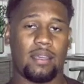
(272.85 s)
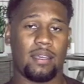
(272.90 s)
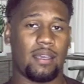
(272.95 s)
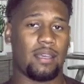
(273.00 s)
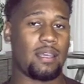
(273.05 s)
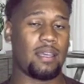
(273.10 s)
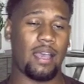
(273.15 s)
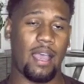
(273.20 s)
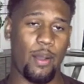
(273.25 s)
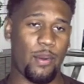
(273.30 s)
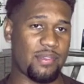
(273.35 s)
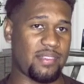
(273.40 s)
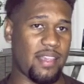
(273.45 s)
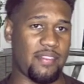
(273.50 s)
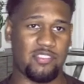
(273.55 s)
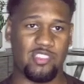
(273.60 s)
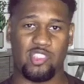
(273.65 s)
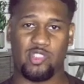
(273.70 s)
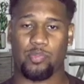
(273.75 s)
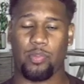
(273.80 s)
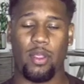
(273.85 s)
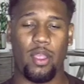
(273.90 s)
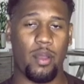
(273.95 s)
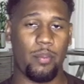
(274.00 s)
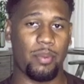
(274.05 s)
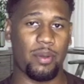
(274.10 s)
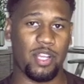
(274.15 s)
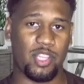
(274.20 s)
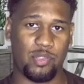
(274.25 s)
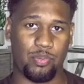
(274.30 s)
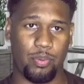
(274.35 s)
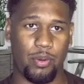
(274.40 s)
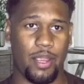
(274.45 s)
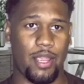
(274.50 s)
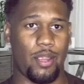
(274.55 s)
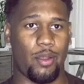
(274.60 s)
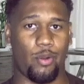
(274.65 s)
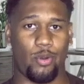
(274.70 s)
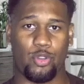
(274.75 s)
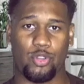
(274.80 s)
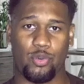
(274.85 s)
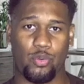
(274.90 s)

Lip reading: I always have to spray on bug spray or